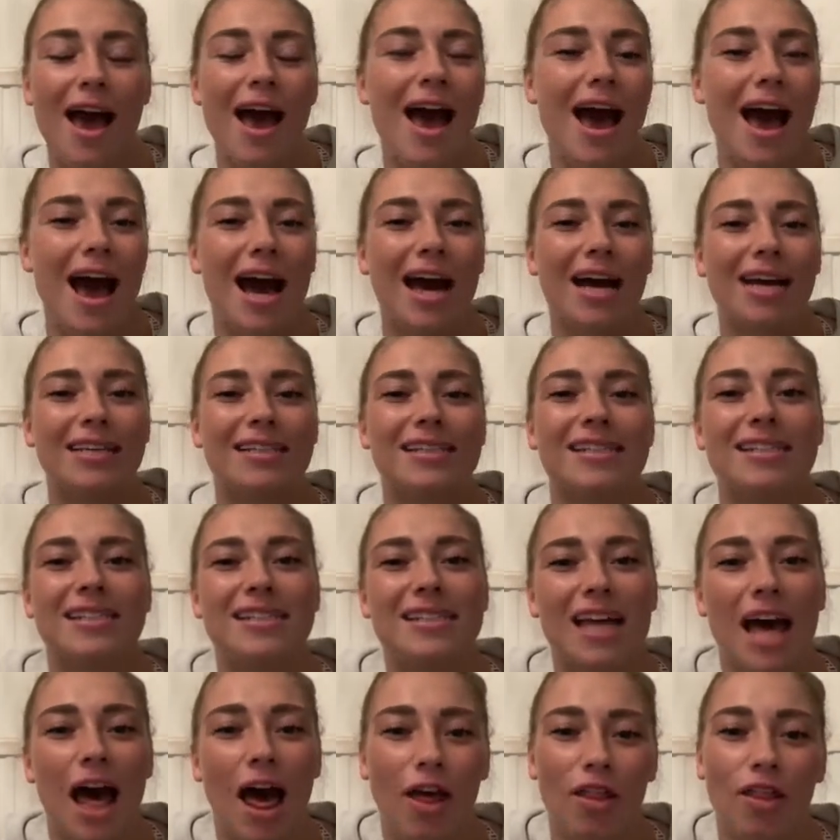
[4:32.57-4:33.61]
And
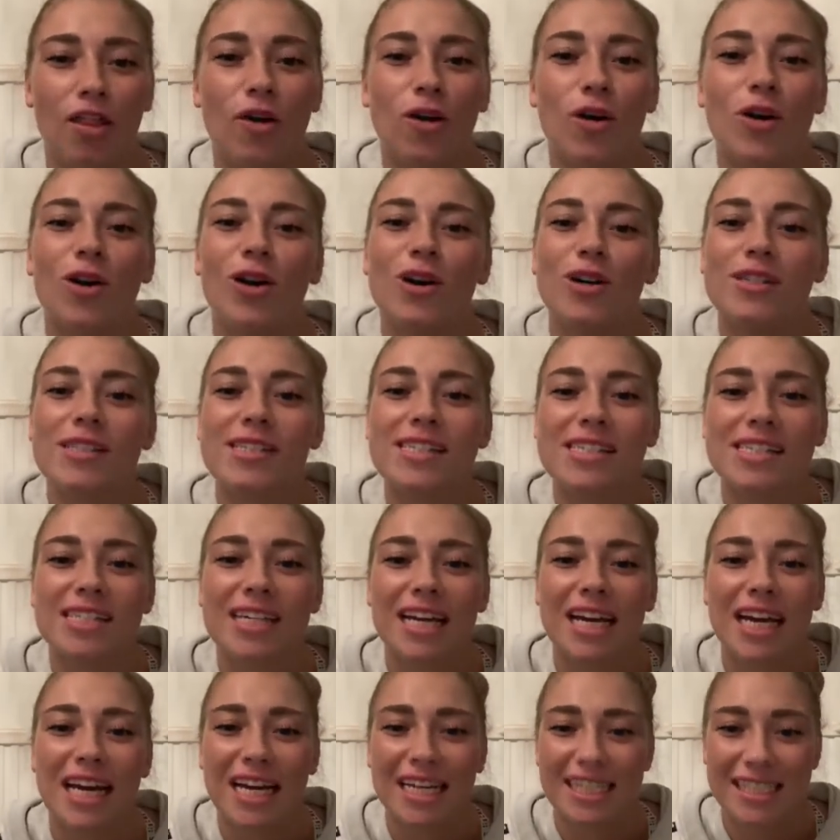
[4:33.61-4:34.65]
I thought,
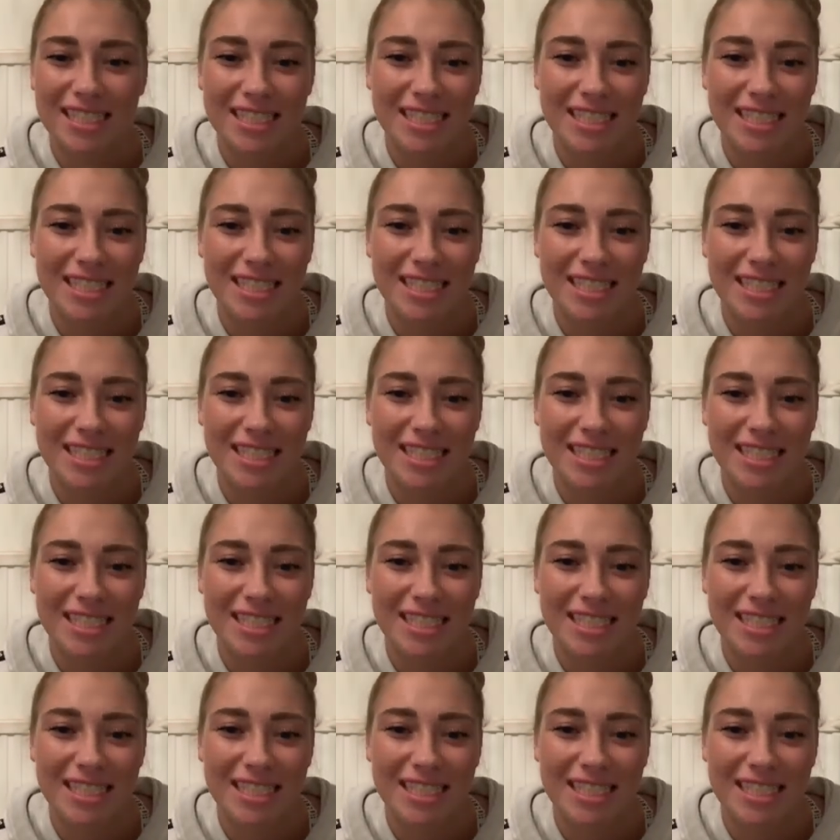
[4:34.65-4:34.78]
it's